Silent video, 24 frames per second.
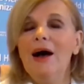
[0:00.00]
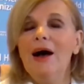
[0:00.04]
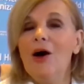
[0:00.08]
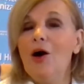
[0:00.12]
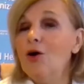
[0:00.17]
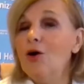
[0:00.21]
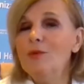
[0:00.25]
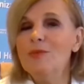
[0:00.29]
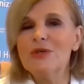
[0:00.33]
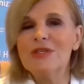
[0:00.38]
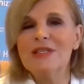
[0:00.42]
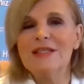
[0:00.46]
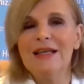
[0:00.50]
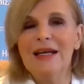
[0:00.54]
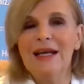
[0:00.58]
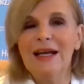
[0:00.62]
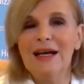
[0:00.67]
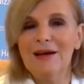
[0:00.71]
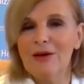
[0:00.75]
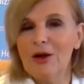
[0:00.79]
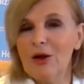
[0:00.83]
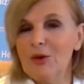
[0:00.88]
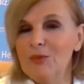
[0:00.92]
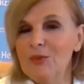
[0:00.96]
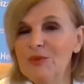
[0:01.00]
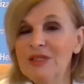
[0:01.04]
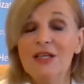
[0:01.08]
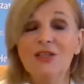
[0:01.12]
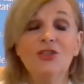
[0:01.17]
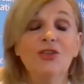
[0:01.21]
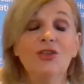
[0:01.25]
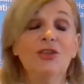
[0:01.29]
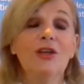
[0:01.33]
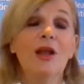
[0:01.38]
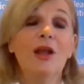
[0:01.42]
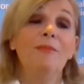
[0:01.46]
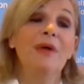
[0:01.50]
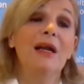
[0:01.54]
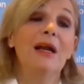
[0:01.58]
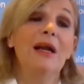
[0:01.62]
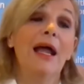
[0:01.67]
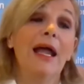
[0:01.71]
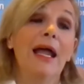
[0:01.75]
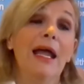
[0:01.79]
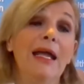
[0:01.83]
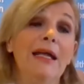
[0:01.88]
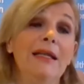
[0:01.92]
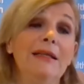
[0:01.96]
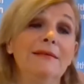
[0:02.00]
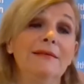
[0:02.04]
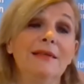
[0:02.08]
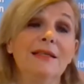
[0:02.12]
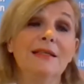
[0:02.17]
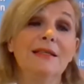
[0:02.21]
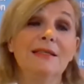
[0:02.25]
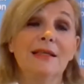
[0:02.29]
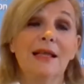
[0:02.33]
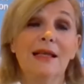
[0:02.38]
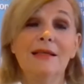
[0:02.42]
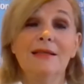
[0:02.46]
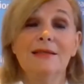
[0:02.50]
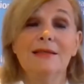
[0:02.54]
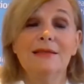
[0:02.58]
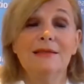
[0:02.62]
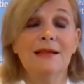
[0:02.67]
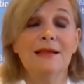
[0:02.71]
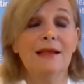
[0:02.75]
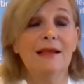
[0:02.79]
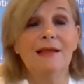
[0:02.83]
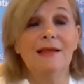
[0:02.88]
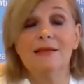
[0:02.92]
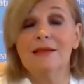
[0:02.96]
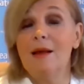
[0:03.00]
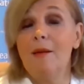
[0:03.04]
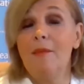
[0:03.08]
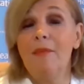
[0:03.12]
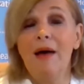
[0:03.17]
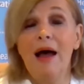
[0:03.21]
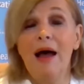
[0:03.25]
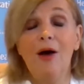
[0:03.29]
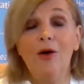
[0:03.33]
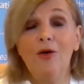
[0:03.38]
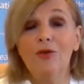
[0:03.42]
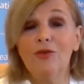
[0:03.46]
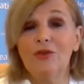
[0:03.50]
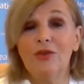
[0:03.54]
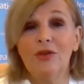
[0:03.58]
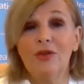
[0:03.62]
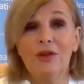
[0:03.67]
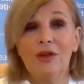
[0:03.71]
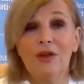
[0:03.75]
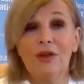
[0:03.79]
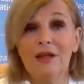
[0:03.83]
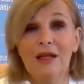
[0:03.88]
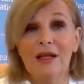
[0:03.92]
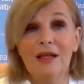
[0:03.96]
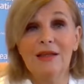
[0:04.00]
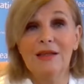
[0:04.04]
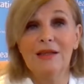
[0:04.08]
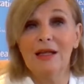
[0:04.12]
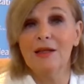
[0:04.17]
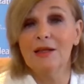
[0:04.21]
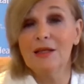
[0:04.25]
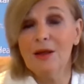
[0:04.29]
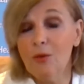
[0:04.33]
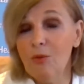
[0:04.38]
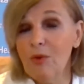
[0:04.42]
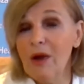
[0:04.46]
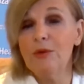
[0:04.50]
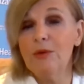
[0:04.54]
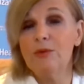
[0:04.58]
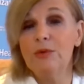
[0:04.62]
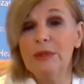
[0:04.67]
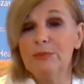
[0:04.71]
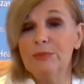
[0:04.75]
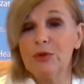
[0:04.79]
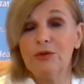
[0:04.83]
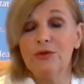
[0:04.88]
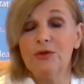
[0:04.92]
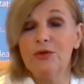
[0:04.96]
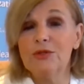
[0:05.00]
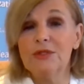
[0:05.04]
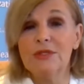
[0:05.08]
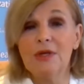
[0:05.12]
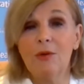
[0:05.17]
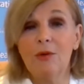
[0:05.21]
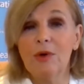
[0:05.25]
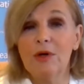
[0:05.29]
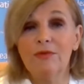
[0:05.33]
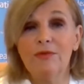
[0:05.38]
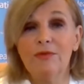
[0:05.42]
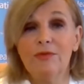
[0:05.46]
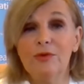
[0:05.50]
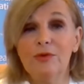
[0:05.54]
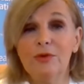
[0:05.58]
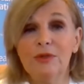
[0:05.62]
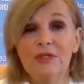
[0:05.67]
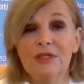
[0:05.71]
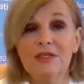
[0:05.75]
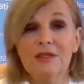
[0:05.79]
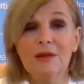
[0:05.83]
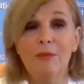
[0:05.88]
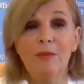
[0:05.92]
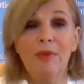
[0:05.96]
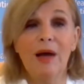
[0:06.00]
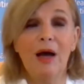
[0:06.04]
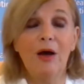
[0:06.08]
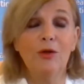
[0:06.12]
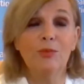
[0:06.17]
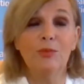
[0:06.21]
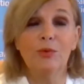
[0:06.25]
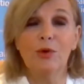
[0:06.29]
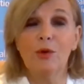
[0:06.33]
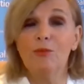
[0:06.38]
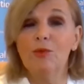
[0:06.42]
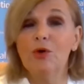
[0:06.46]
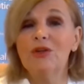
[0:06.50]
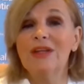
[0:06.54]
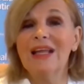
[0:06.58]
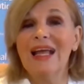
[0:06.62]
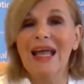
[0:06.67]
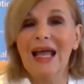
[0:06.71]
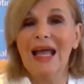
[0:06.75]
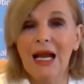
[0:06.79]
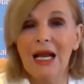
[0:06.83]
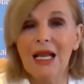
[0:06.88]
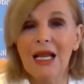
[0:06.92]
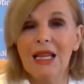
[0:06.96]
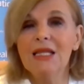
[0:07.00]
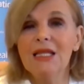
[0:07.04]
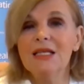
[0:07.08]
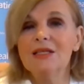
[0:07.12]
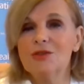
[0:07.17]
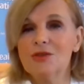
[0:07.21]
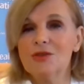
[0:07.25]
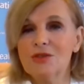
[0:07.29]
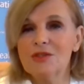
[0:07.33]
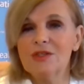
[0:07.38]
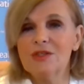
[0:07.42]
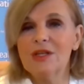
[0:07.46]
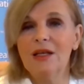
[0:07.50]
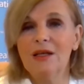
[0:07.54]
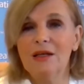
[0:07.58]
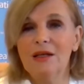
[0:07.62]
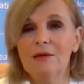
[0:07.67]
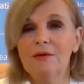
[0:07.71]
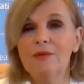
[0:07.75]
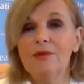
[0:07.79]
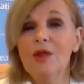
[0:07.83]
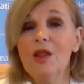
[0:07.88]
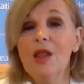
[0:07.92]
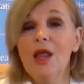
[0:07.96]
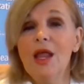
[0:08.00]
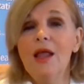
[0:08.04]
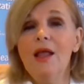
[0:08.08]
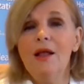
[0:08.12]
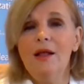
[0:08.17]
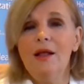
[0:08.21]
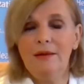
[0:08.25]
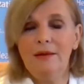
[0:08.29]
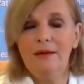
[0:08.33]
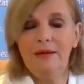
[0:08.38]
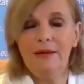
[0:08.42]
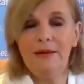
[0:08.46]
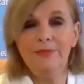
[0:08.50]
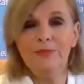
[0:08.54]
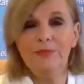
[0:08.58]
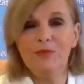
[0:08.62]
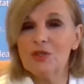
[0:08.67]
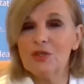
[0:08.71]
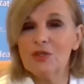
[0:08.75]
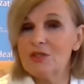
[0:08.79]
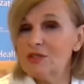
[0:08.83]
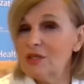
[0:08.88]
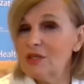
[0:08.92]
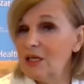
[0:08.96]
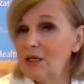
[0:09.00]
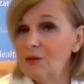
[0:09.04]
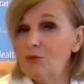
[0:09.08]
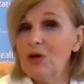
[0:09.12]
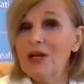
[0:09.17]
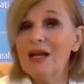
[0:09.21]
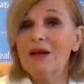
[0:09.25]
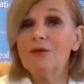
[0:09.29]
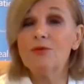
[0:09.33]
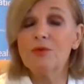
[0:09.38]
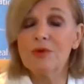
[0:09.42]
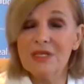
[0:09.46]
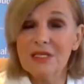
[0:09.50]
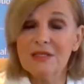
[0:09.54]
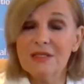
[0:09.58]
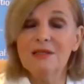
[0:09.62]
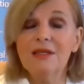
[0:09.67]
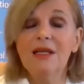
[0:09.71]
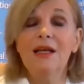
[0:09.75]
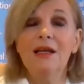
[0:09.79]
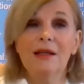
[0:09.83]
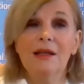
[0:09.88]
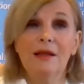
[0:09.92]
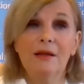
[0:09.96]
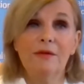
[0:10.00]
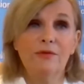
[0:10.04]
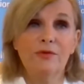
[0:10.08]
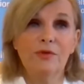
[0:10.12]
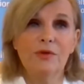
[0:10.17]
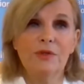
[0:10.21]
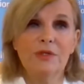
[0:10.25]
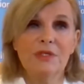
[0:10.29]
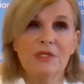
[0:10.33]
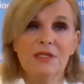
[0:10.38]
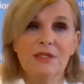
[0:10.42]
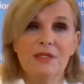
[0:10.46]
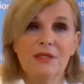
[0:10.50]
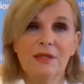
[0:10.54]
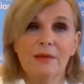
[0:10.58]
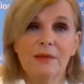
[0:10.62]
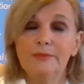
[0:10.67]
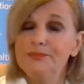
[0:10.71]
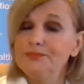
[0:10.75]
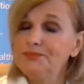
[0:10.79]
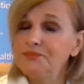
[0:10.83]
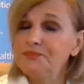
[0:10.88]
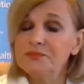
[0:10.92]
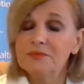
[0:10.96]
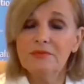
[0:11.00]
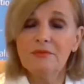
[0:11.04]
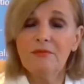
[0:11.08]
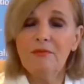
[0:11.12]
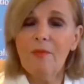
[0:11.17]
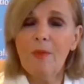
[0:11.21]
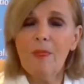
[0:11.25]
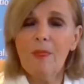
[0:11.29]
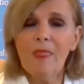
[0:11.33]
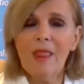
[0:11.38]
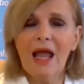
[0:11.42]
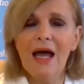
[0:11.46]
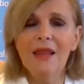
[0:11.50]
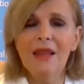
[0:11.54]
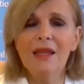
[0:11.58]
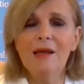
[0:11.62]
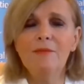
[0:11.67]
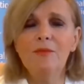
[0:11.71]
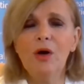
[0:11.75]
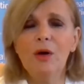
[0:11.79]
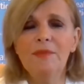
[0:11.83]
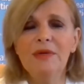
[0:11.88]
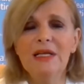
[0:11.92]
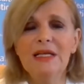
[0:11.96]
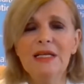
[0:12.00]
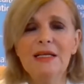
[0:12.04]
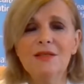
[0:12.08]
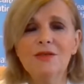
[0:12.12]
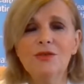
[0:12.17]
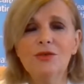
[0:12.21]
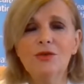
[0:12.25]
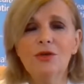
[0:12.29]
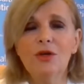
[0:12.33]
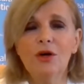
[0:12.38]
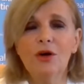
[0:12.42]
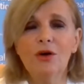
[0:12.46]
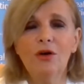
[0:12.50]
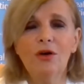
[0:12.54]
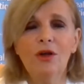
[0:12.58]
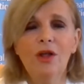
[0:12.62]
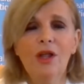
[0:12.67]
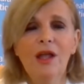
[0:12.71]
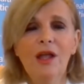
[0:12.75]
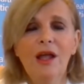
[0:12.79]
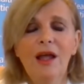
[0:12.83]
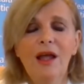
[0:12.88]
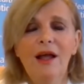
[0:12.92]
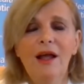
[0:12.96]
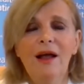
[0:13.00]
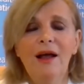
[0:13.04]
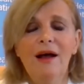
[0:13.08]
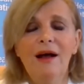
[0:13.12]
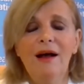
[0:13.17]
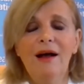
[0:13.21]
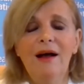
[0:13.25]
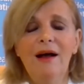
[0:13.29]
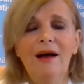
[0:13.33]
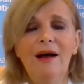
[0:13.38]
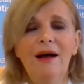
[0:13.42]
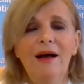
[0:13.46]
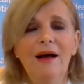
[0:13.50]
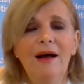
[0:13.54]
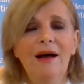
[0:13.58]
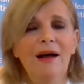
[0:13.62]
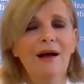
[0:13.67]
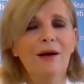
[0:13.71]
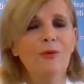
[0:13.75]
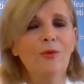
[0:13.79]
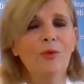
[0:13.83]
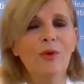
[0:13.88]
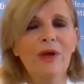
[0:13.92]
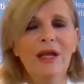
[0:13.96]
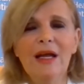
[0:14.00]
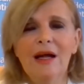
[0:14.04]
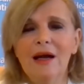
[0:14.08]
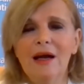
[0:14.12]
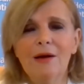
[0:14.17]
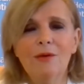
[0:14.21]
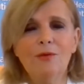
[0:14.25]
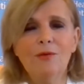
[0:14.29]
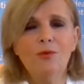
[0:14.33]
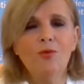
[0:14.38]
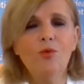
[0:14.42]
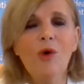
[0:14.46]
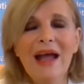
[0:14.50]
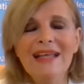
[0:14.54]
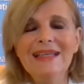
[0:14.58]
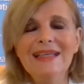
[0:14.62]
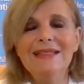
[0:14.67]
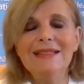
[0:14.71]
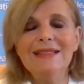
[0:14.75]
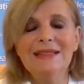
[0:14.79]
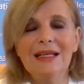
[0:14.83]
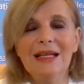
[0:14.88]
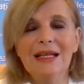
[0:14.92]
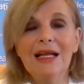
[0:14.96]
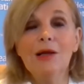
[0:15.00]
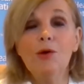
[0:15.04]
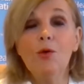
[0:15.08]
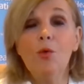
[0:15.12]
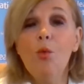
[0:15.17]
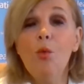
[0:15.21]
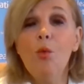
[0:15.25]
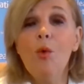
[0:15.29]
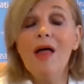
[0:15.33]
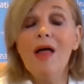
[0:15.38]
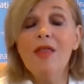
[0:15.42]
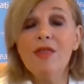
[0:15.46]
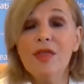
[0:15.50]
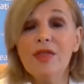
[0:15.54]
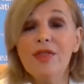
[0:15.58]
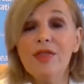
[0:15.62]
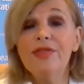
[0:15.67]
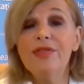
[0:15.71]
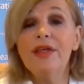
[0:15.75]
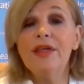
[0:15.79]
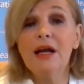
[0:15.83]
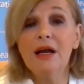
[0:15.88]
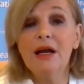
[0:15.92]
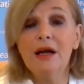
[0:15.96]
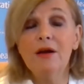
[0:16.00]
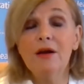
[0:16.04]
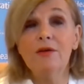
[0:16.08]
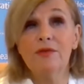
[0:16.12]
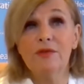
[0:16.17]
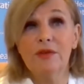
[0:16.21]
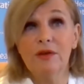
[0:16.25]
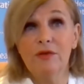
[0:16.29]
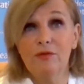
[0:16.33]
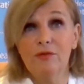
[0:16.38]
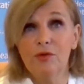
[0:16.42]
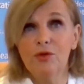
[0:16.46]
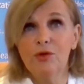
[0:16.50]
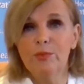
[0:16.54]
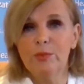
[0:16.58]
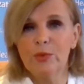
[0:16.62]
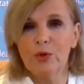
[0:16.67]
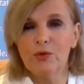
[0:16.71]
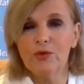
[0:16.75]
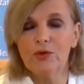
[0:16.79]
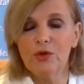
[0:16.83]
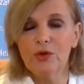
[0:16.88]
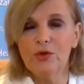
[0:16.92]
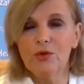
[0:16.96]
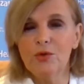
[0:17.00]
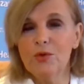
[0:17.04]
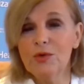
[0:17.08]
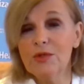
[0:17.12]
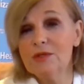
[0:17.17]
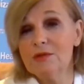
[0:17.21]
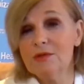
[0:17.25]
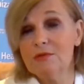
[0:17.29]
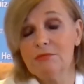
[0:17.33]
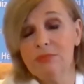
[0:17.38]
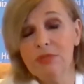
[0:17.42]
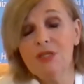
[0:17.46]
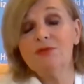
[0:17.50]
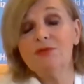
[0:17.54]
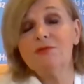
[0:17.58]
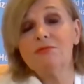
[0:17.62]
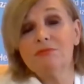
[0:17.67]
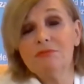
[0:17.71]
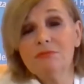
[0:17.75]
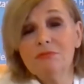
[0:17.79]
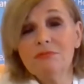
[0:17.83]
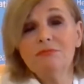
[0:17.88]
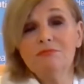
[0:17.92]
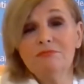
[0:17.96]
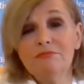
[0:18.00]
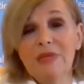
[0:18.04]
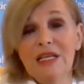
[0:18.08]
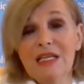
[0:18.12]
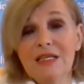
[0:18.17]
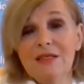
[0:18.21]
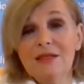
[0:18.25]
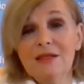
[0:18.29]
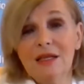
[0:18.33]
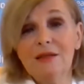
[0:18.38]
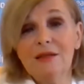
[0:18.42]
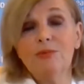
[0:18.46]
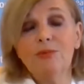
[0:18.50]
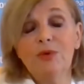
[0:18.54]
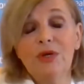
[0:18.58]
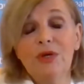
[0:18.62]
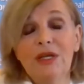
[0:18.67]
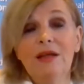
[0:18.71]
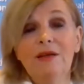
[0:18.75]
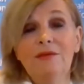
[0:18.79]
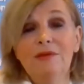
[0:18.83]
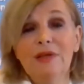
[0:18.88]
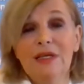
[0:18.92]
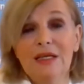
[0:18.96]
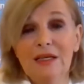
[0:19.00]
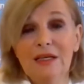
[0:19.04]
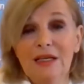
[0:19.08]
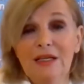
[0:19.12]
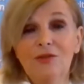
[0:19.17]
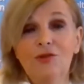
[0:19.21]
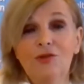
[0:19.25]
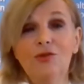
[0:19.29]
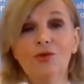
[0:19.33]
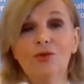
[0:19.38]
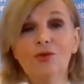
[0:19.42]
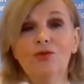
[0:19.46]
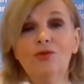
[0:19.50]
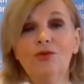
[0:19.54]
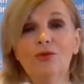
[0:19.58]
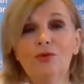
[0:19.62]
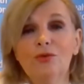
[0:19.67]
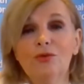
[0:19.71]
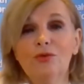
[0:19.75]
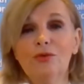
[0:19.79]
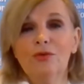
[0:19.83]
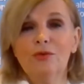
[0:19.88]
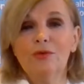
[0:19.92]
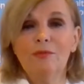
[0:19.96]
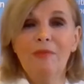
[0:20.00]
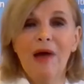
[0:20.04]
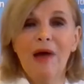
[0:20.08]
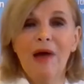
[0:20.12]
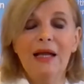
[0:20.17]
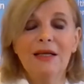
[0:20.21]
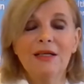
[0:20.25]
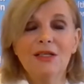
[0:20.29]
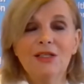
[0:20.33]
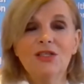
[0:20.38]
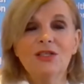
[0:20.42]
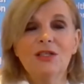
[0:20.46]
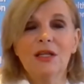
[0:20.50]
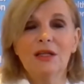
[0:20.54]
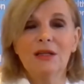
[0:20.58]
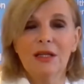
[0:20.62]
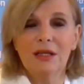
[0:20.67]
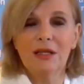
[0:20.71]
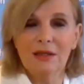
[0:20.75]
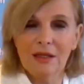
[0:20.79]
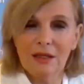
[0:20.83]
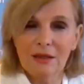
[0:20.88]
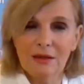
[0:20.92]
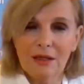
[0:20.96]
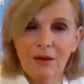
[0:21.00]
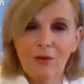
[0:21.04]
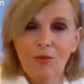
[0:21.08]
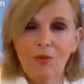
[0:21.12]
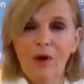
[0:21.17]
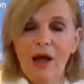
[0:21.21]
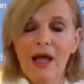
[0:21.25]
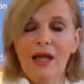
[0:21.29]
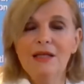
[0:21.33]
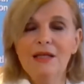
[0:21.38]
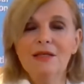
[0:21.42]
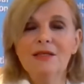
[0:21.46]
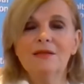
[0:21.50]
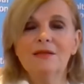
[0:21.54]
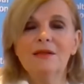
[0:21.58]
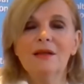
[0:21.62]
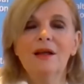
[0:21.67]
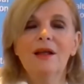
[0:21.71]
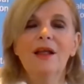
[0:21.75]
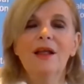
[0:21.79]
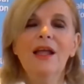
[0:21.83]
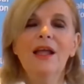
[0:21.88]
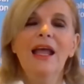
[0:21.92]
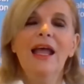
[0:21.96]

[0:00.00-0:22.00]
Almost there. Recommendation number 8 is about the way we produce our food. It's about promote healthy, sustainable and resilient food system. At the moment, as you know, we are wasting 1/3 of the food produced, which means that we even need to manage the waste.